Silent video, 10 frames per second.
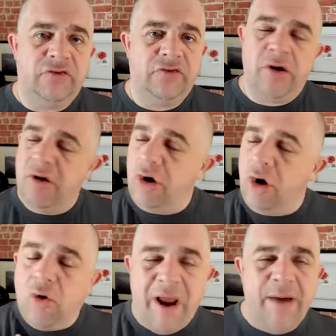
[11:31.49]
To go and
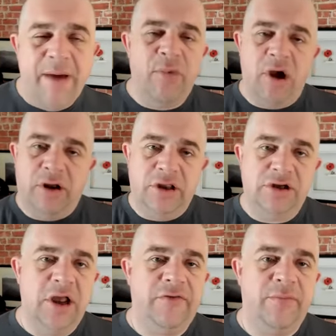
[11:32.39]
grab market
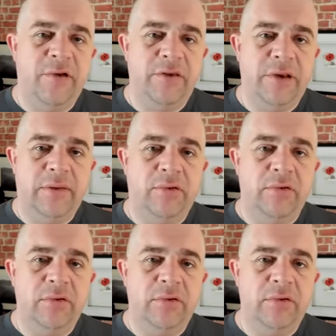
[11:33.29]
share from other people.